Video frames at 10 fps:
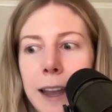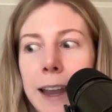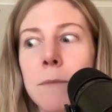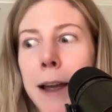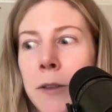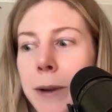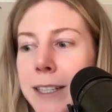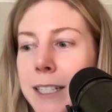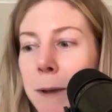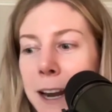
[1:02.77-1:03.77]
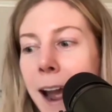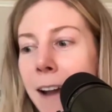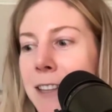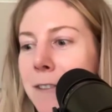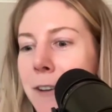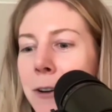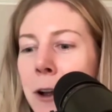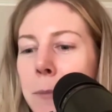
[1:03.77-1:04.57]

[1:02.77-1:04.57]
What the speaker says: And by the way, despite having the photo,